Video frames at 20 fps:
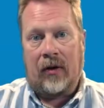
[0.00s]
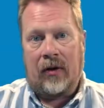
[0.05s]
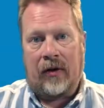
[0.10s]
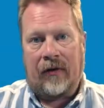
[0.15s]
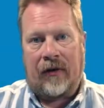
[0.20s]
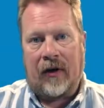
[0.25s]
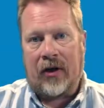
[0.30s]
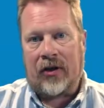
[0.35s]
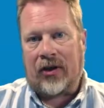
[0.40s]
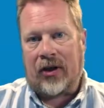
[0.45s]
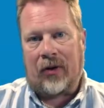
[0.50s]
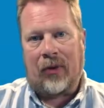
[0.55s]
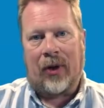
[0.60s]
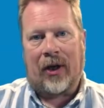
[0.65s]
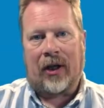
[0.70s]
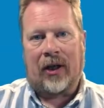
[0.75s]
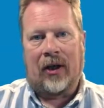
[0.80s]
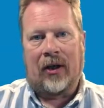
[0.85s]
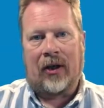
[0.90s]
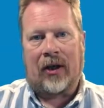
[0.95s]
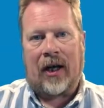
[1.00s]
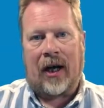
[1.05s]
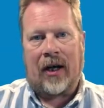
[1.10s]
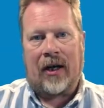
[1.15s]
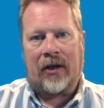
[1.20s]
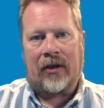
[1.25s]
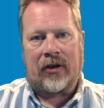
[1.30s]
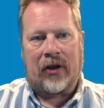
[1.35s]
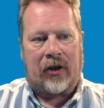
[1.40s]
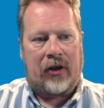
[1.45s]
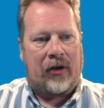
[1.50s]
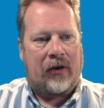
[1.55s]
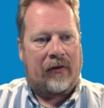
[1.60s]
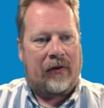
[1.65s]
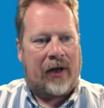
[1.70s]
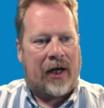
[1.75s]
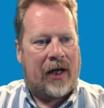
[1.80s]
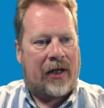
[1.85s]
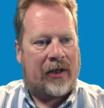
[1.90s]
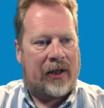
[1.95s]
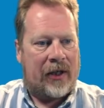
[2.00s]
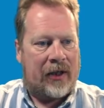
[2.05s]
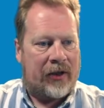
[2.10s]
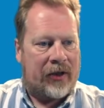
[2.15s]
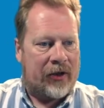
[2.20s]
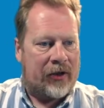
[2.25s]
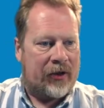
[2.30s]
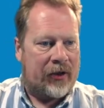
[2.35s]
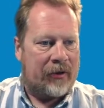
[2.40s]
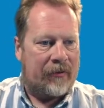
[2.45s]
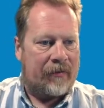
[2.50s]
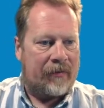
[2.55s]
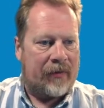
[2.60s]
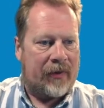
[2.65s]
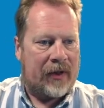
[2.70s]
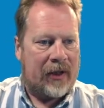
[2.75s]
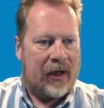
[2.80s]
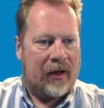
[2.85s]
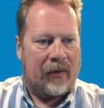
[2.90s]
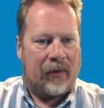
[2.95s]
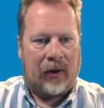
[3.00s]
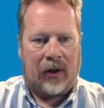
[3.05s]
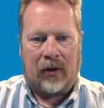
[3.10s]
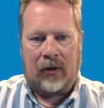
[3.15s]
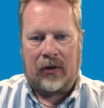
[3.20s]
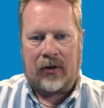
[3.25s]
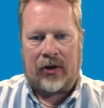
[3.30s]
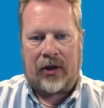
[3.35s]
the first thing we're going to look at is the new VAT system. So we'll launch